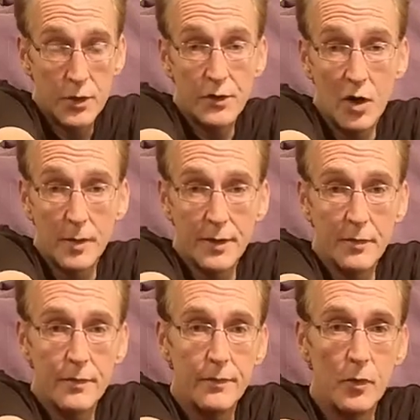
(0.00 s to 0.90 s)
which is normally
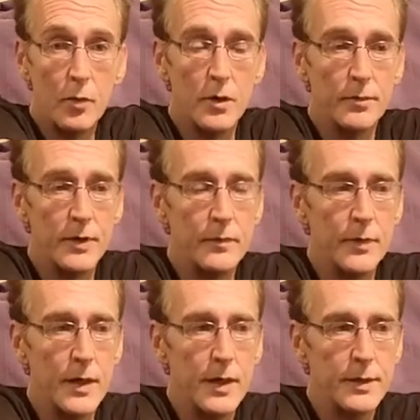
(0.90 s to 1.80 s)
done from Fort William to
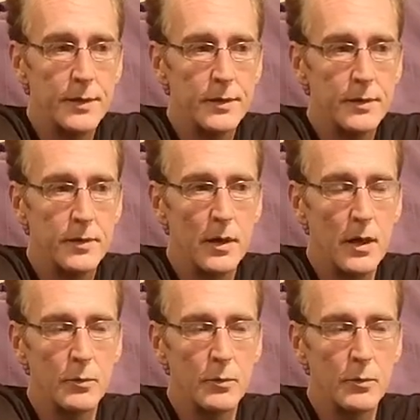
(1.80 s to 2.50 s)
Inverness.